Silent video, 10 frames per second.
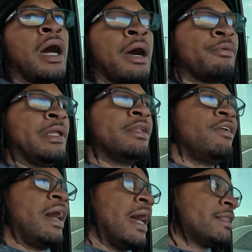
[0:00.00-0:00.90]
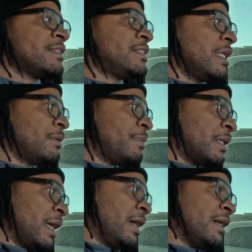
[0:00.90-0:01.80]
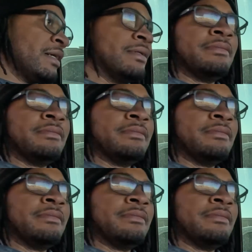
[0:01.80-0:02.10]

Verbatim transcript: I really don't have to sell it, but hey,